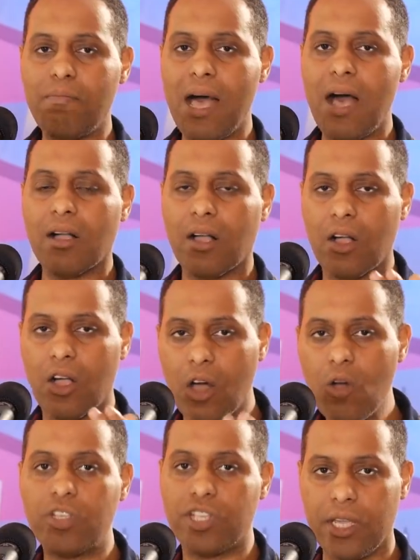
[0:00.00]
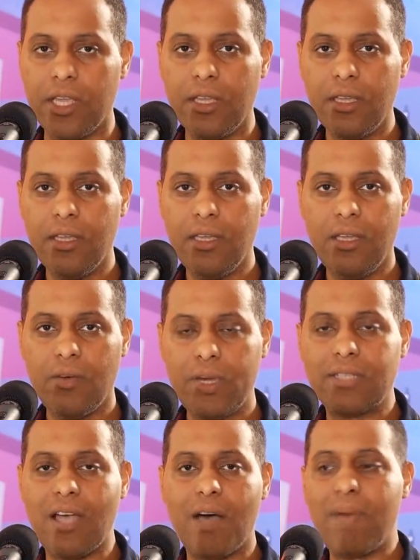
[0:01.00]
about Gucci.
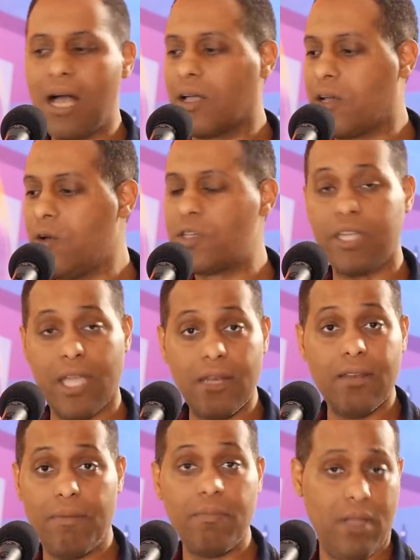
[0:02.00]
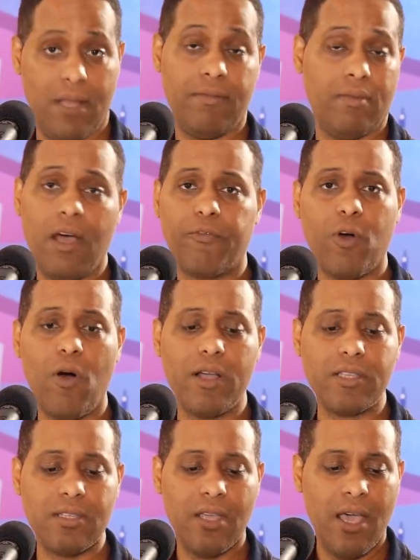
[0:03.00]
We're talking about Gucci, and of
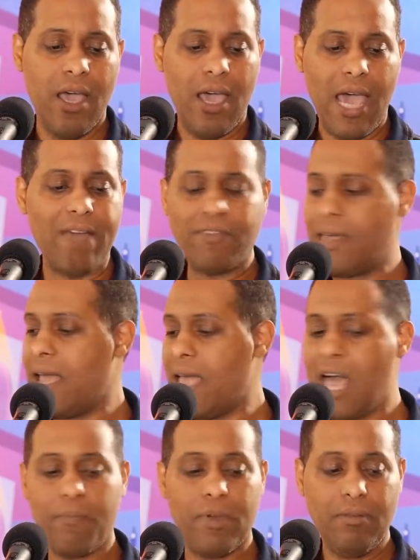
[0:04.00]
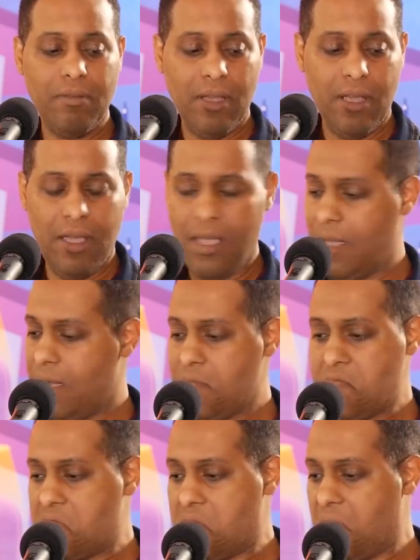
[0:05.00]
course after that happened,
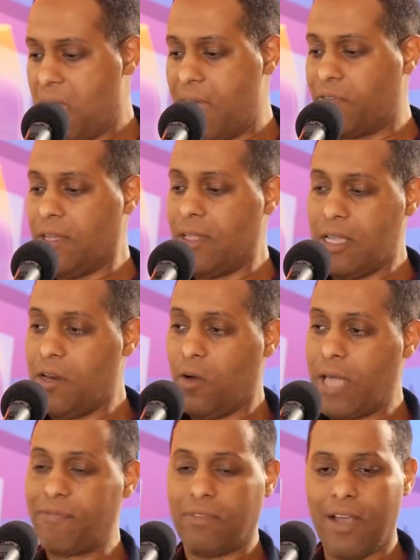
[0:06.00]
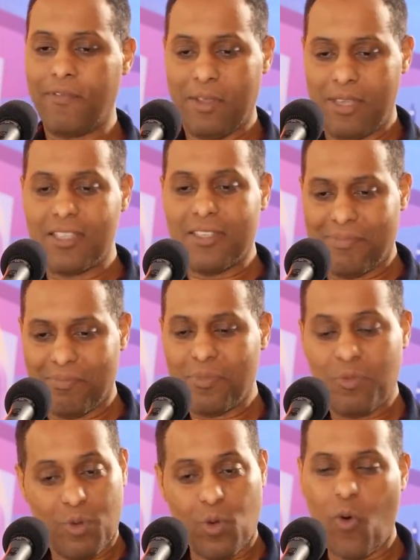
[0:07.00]
after you know after this
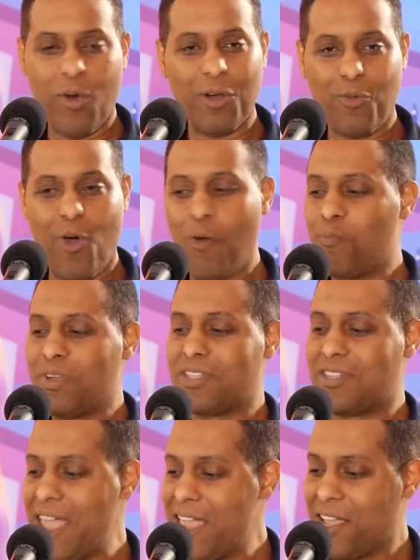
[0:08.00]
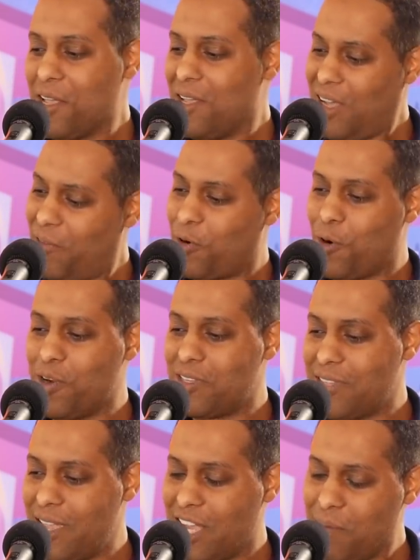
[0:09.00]
quote unquote mistake, of
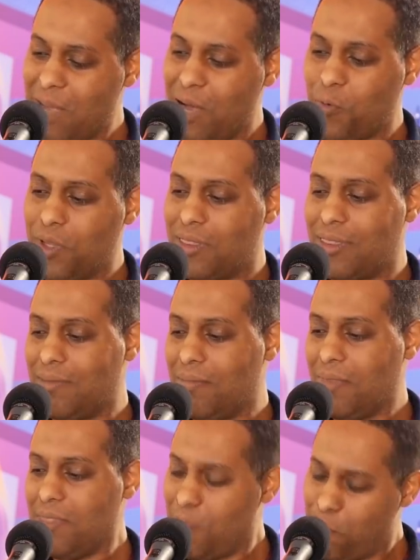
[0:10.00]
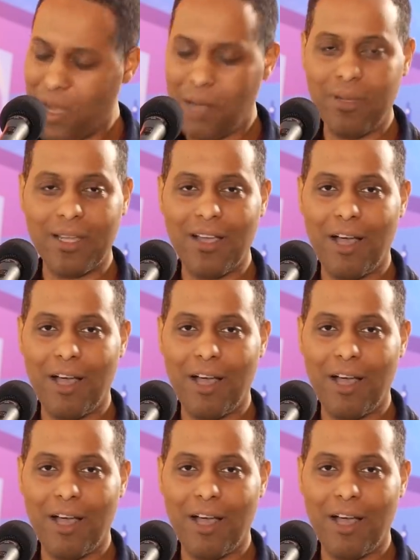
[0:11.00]
course they come out with the public